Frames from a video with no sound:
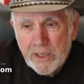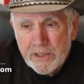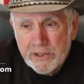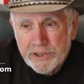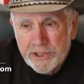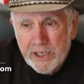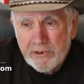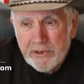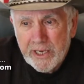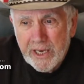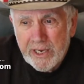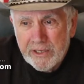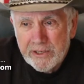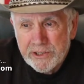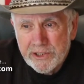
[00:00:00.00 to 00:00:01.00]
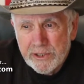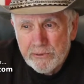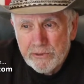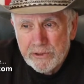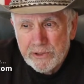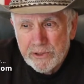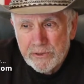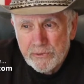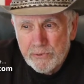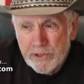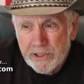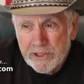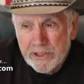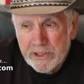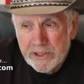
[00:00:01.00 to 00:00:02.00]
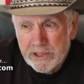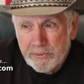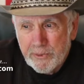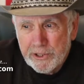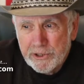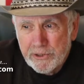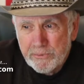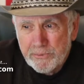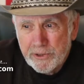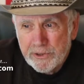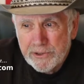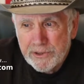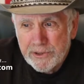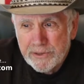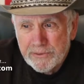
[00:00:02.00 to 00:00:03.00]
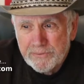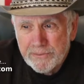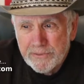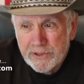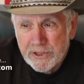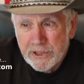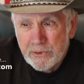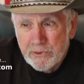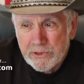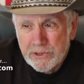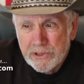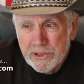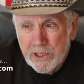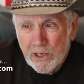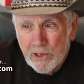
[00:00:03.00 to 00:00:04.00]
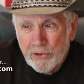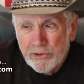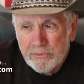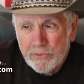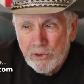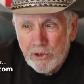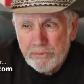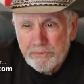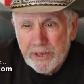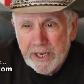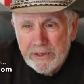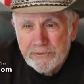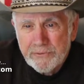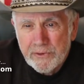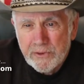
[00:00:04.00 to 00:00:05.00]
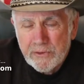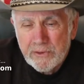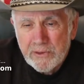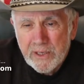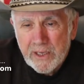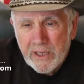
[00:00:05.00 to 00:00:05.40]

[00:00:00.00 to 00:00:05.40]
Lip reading: Sherry added she was a really special person, so it's all the more painful.